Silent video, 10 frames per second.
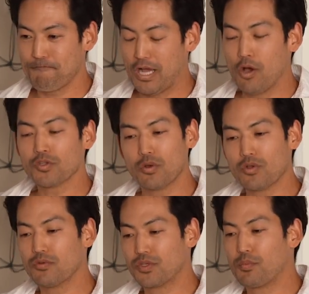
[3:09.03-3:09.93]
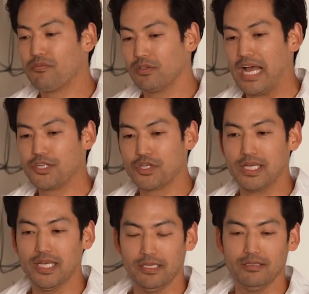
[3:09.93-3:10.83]
And also, I was a bit of a latchkey
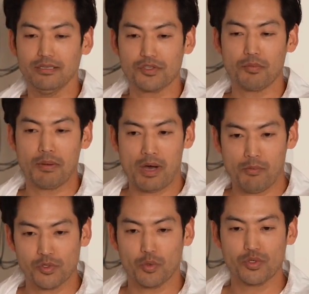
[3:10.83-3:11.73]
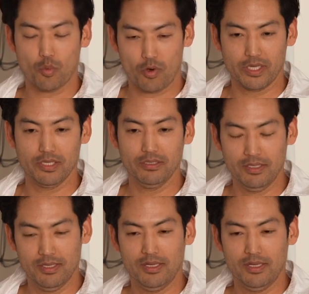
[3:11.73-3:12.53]
kid, and so my mom was always working.